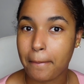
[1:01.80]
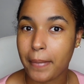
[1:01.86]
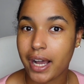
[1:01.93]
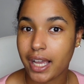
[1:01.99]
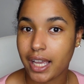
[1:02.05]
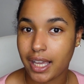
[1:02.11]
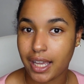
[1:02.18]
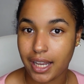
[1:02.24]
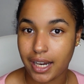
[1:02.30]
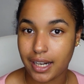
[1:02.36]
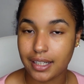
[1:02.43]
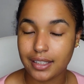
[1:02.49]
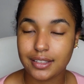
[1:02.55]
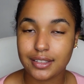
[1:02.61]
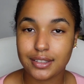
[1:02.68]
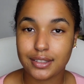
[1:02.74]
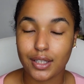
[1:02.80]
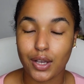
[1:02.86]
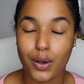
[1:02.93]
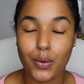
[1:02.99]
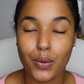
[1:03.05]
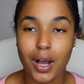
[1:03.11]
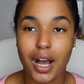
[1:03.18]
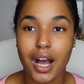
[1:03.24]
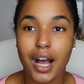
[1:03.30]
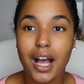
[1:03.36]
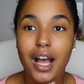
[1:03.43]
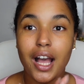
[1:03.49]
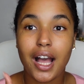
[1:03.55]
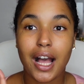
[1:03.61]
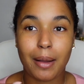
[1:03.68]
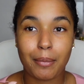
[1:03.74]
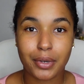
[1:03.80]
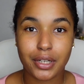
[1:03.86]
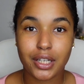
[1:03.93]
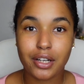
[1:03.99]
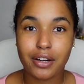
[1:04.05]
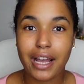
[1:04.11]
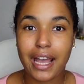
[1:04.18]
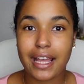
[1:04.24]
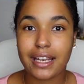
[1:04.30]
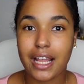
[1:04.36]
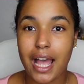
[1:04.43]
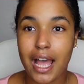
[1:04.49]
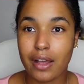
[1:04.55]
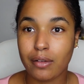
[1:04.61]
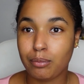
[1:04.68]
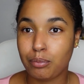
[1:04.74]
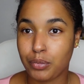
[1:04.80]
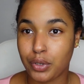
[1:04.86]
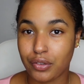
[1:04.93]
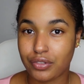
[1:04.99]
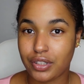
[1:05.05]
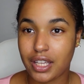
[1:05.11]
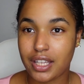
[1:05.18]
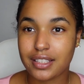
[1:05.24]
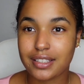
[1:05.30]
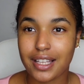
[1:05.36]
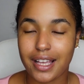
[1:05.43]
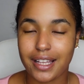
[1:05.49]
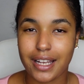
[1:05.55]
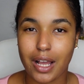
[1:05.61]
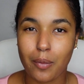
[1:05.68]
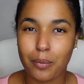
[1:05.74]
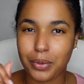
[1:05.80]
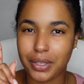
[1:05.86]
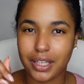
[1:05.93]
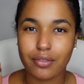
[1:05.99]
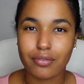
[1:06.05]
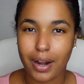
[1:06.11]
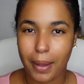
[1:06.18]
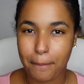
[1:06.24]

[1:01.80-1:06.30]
my hair. So I'm gonna go ahead and move this and I'll be right